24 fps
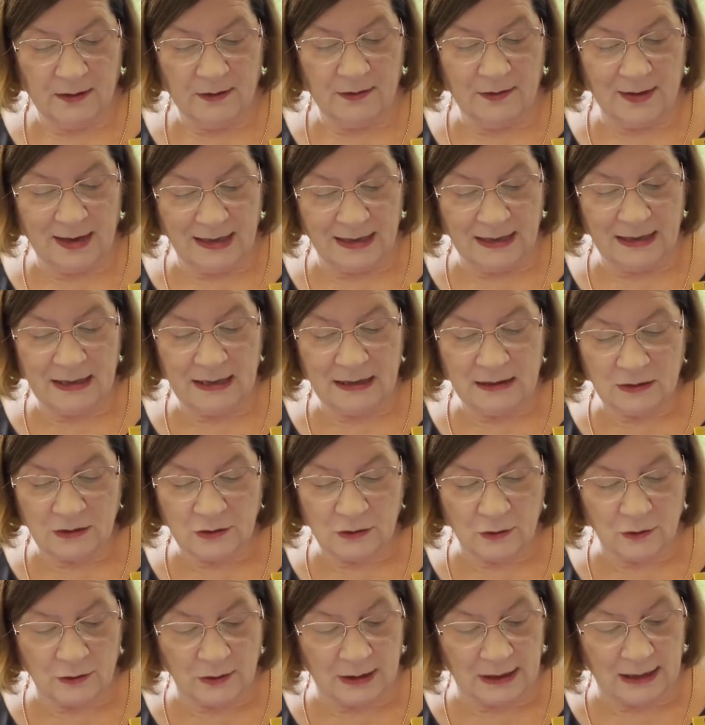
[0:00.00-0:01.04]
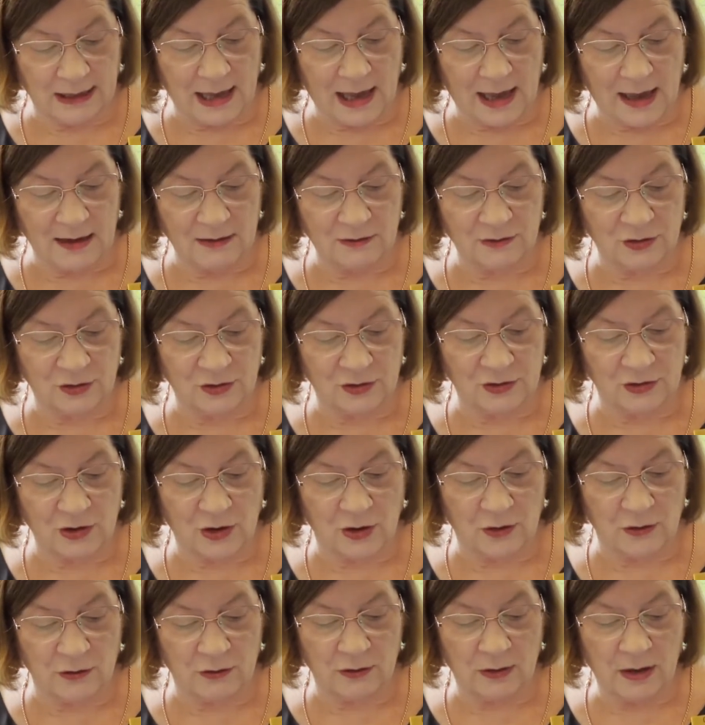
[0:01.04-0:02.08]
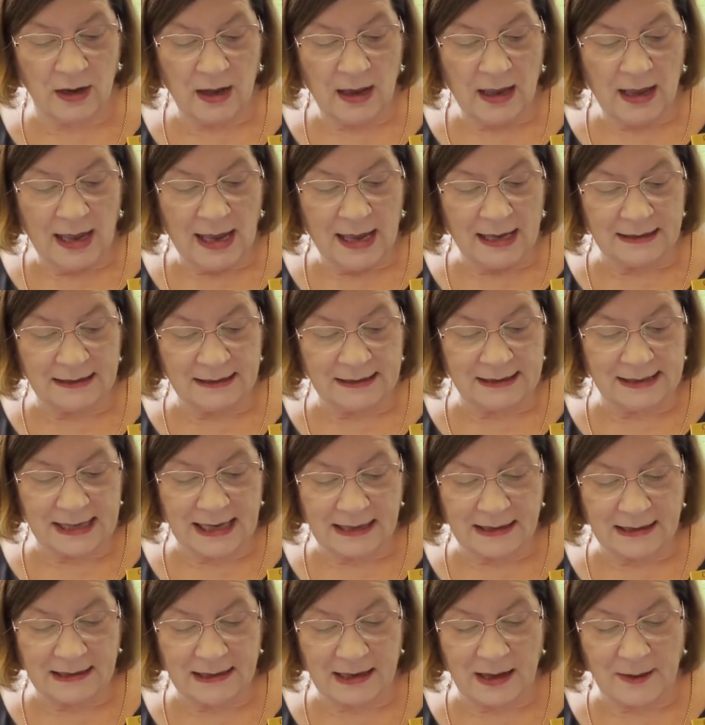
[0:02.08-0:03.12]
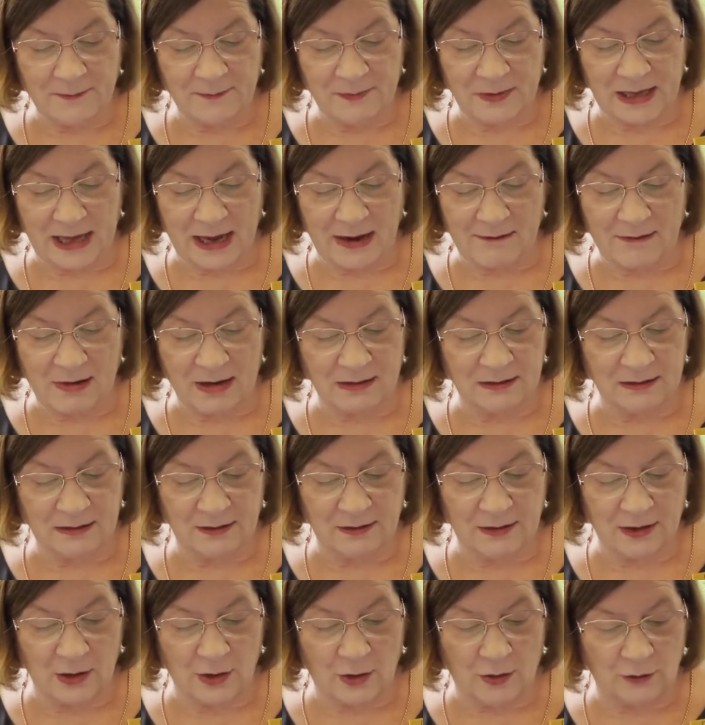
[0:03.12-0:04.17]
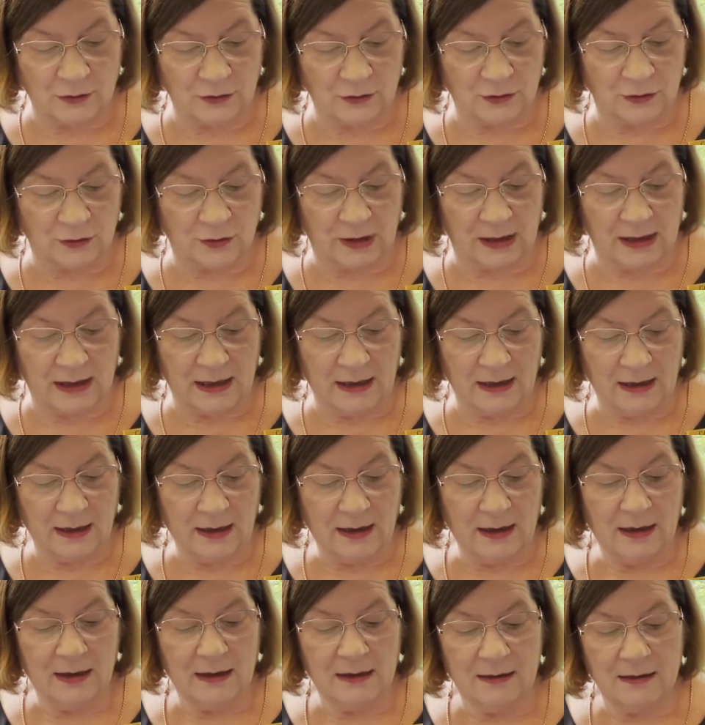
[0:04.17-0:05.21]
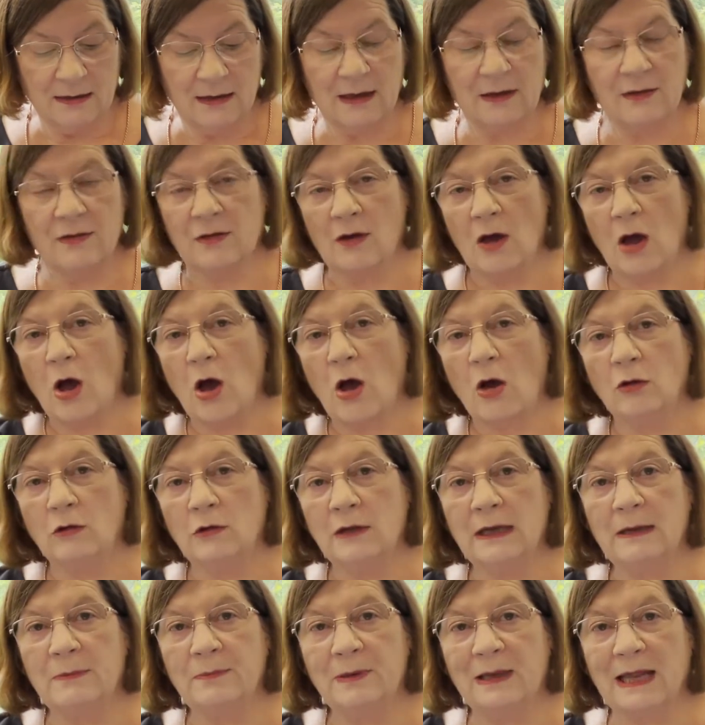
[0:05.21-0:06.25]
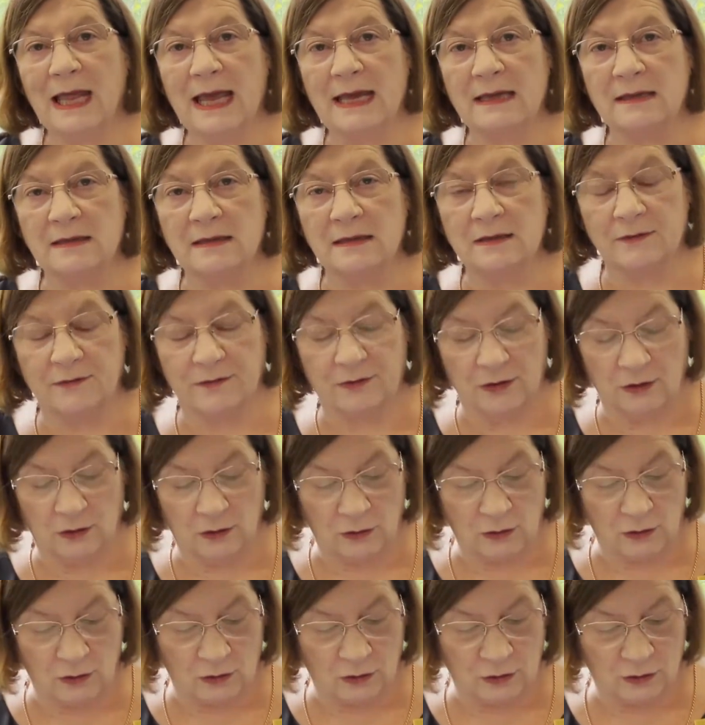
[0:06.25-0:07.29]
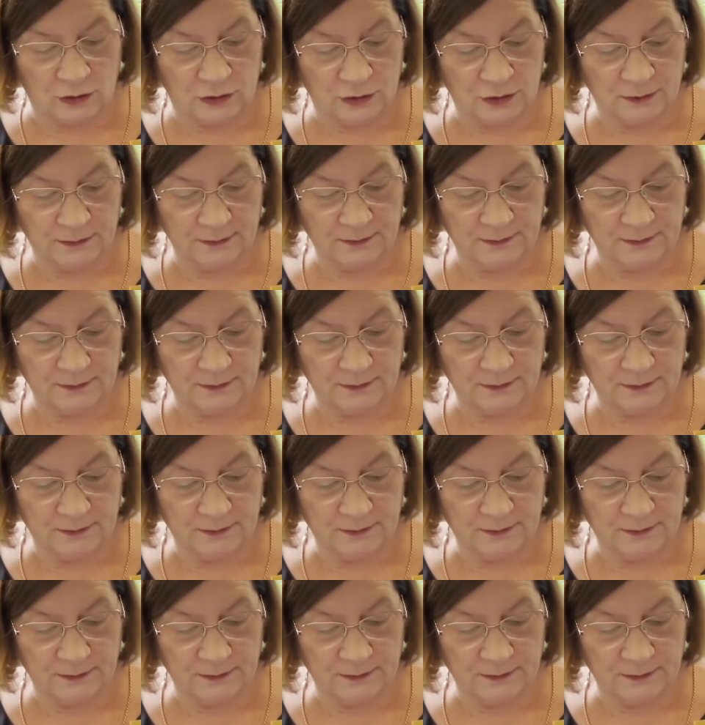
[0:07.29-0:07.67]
Then he took a large stone and set it up there under the oak tree, near the holy place of the Lord.